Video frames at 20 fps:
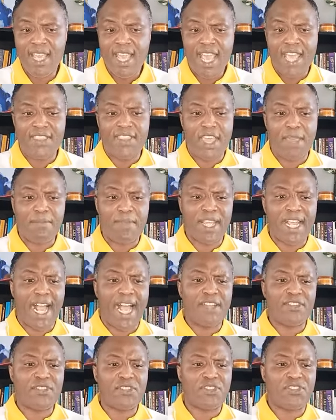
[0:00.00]
And they
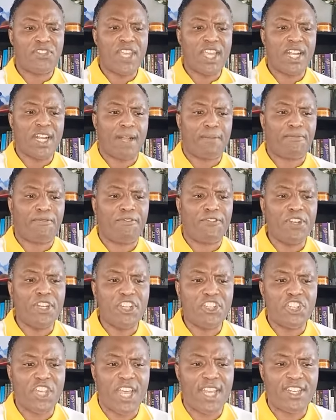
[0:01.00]
began to think up
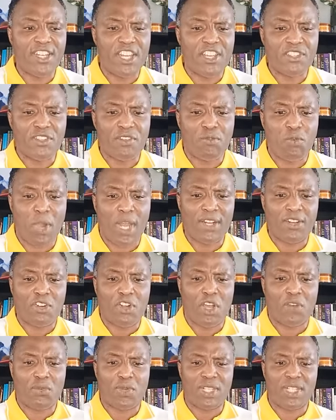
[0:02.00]
foolish ideas of what
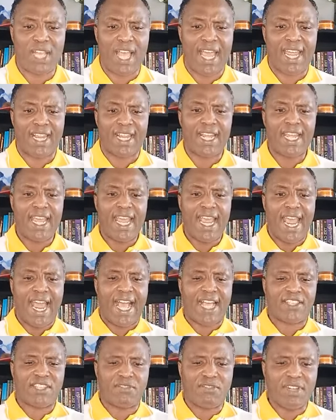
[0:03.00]
God was like.
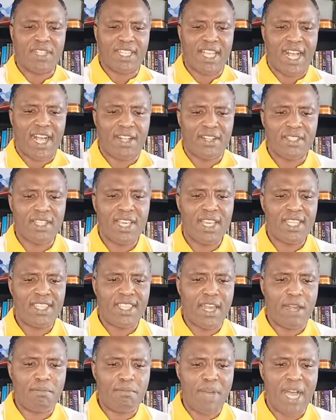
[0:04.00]
As a result,
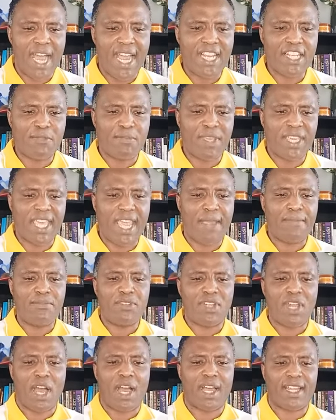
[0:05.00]
their minds
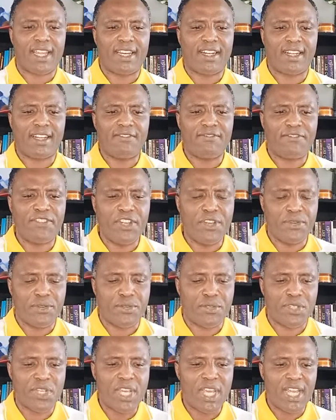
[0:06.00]
became dark and
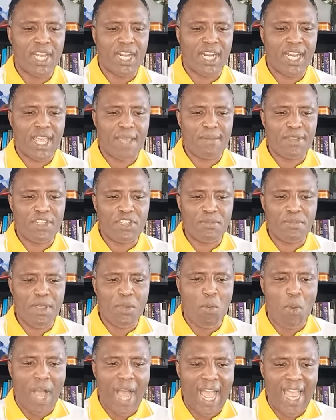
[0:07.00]
confused. Claiming to be
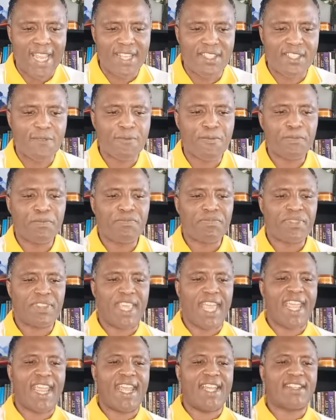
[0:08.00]
wise,
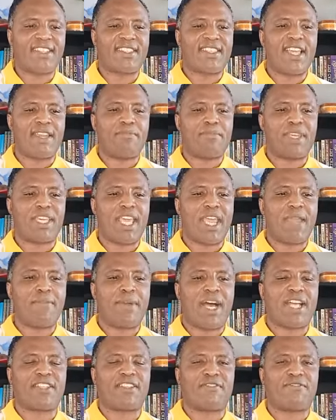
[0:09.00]
they instead became
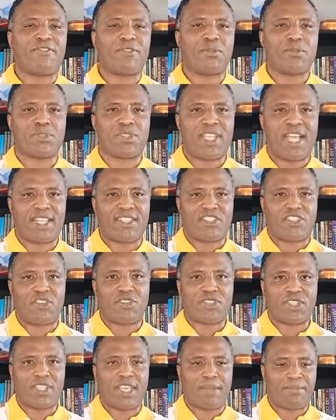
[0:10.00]
utter fools. That's
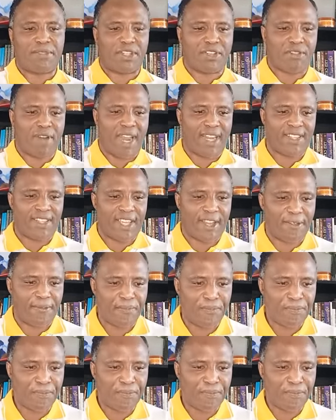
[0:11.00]
your skeptic right there.